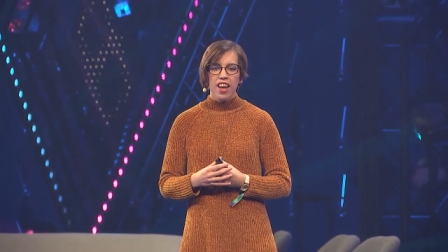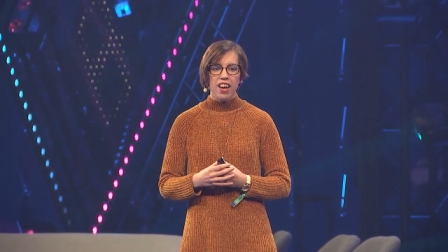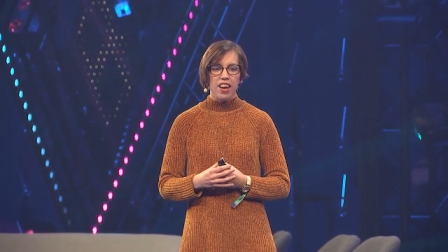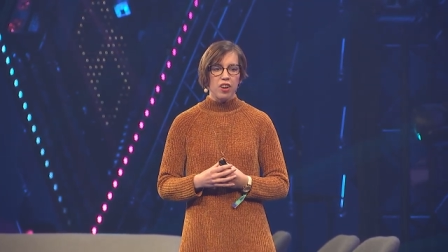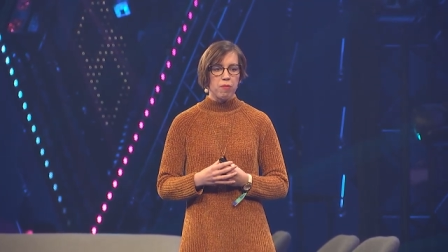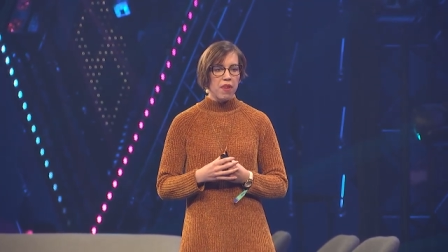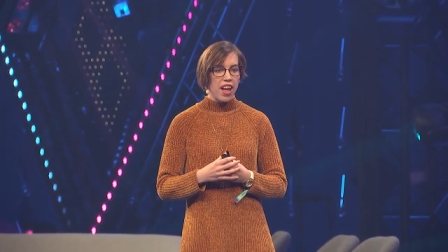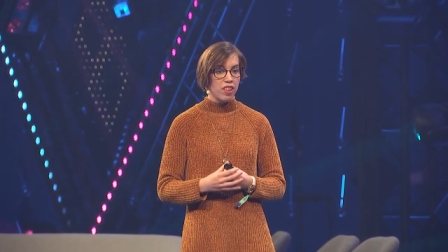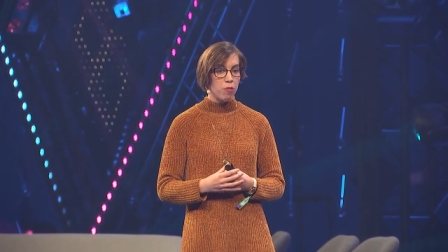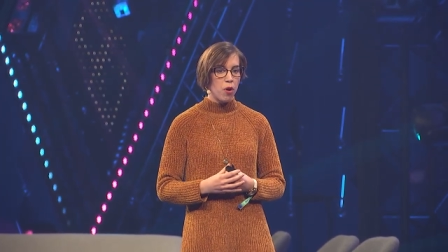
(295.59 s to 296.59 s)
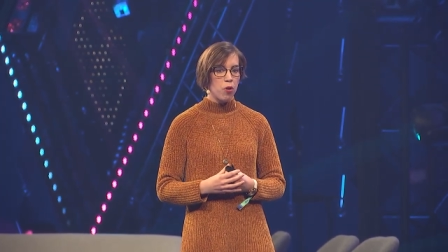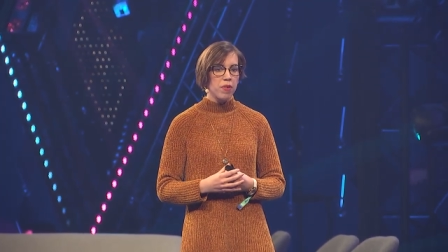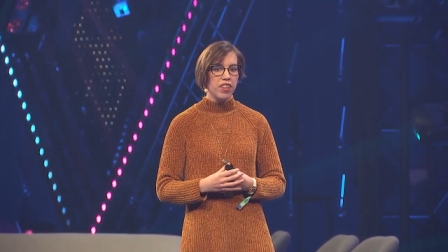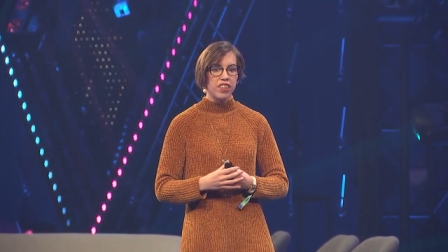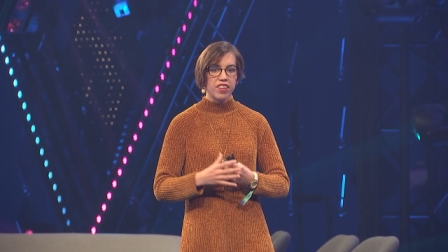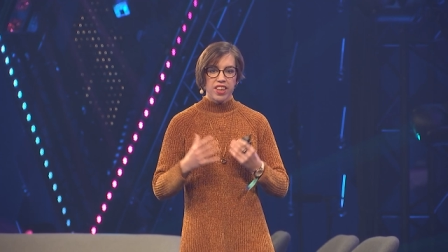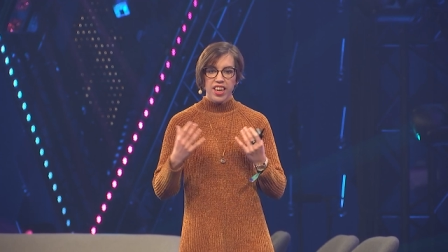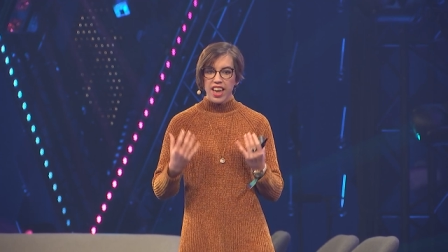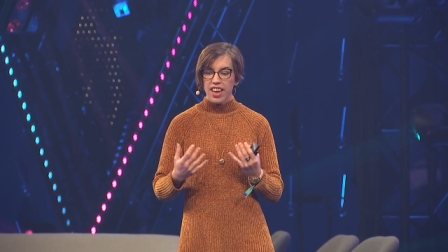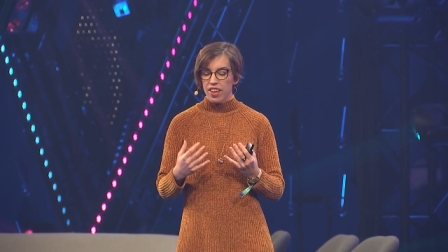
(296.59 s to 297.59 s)
Um, at the moment,
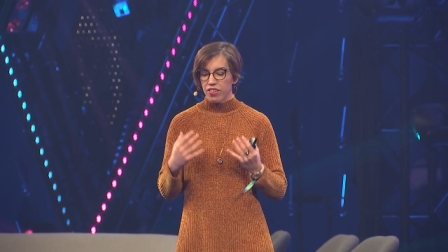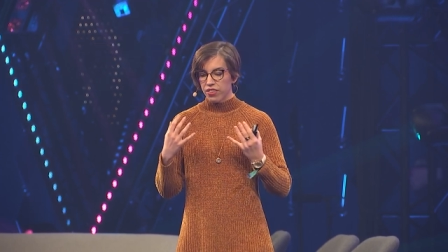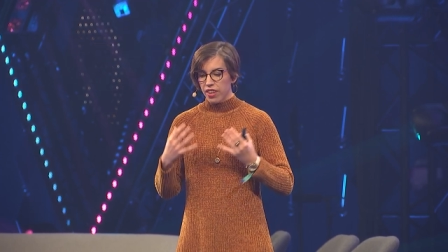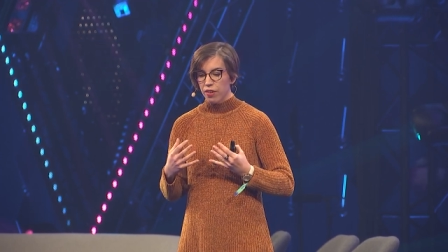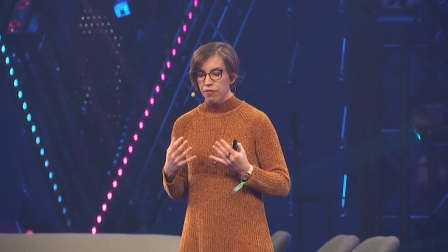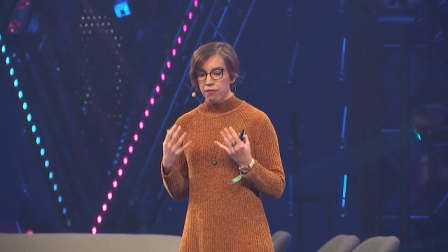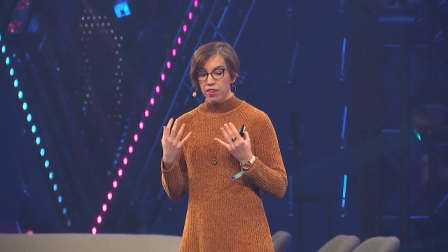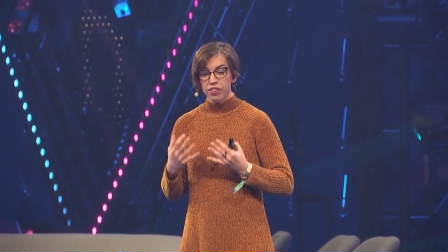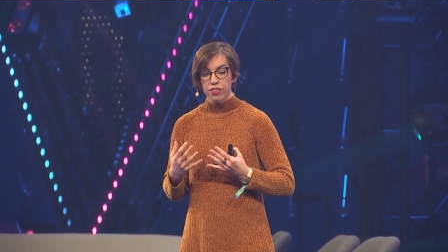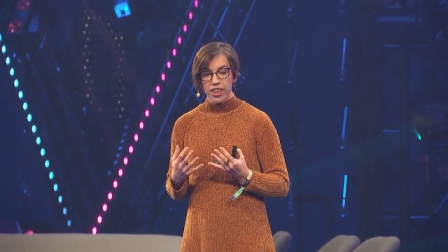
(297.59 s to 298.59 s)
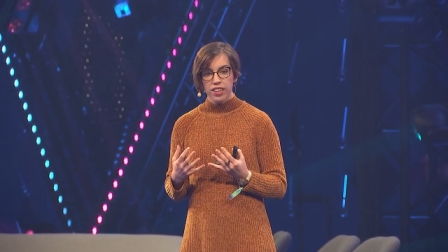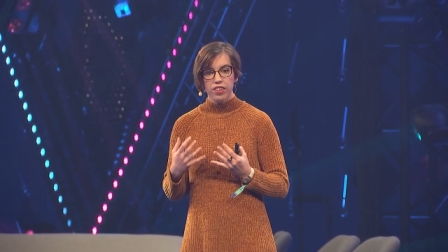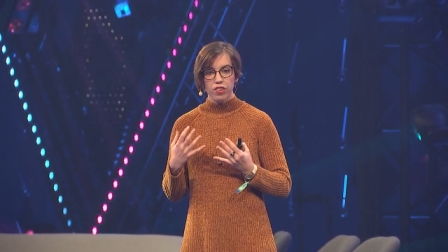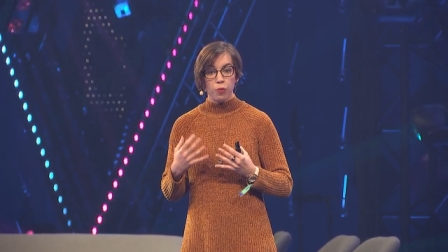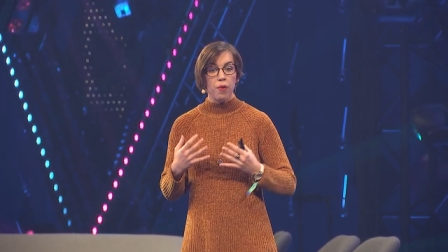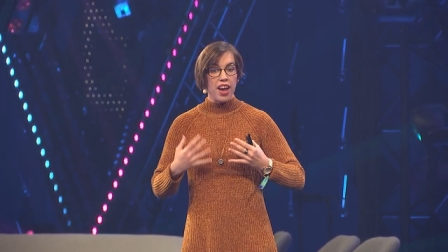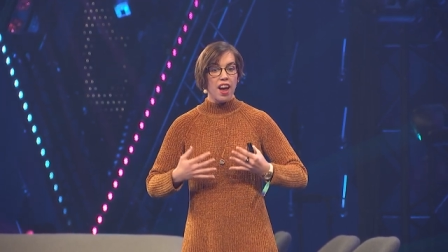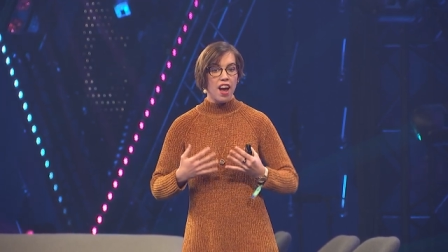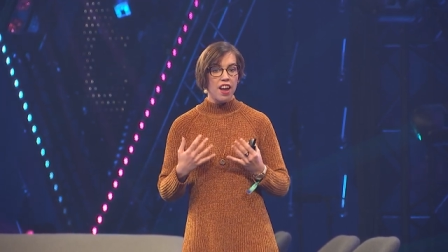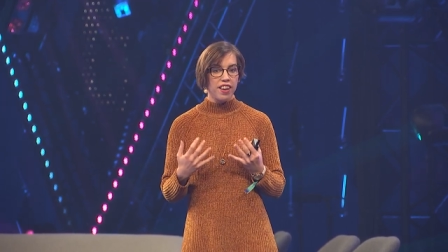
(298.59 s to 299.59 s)
it is still restricted to where
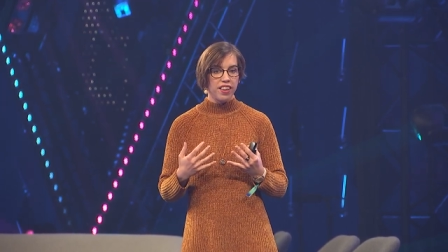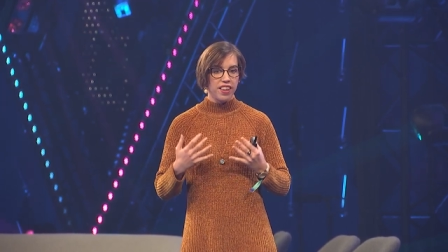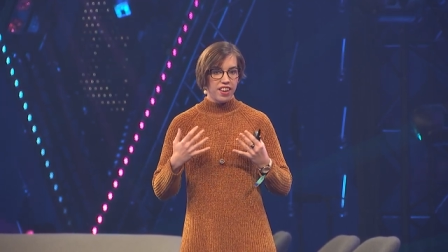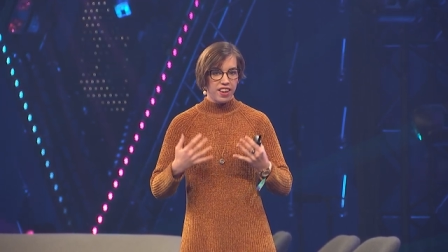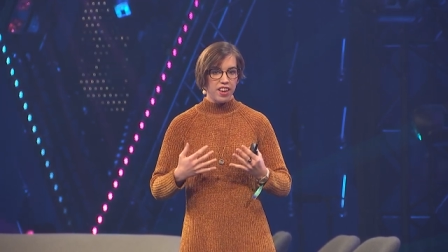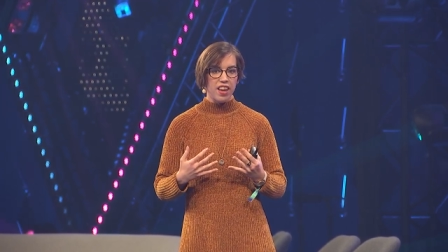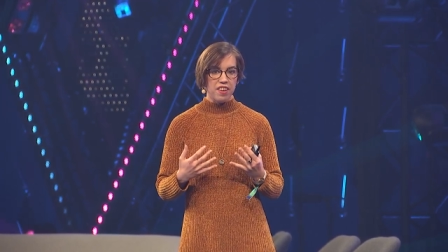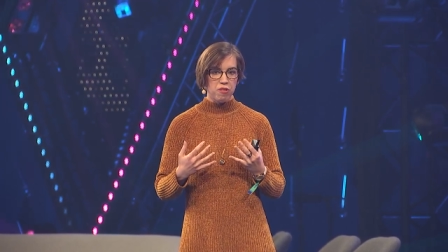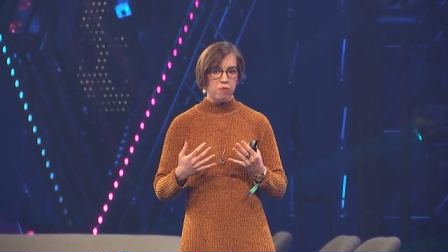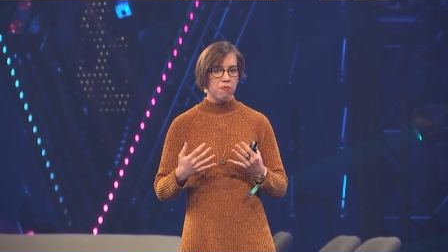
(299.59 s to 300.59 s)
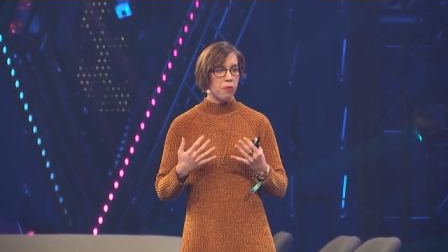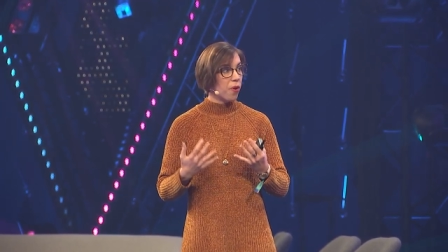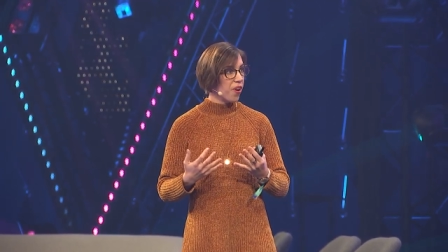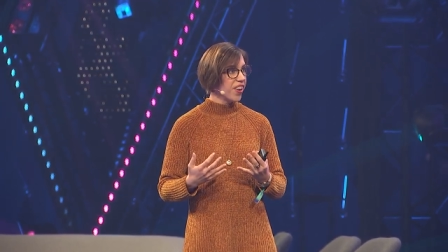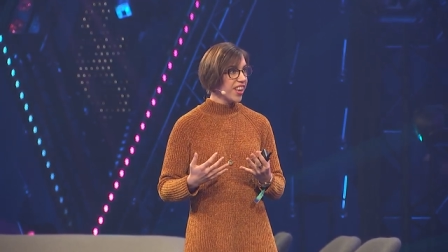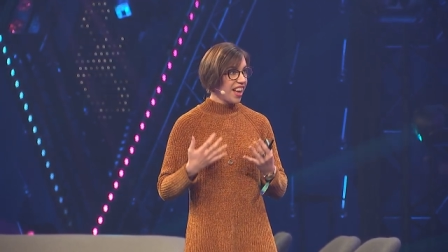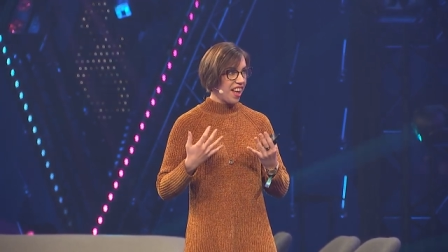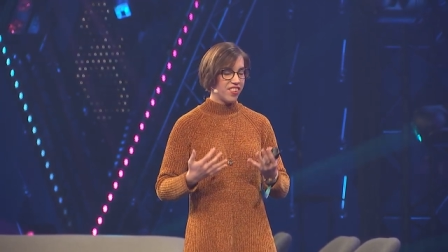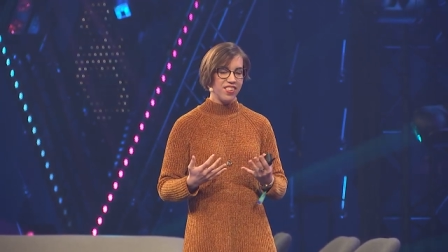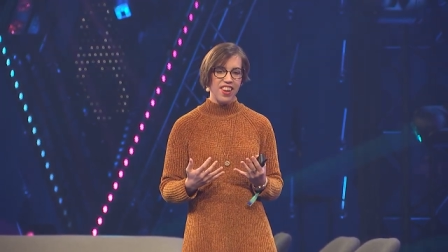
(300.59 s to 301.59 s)
I uh, work
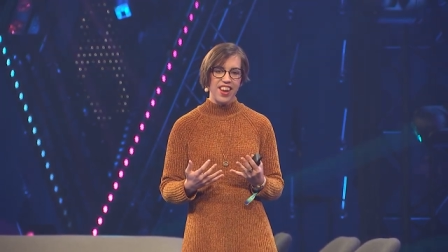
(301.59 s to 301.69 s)
as a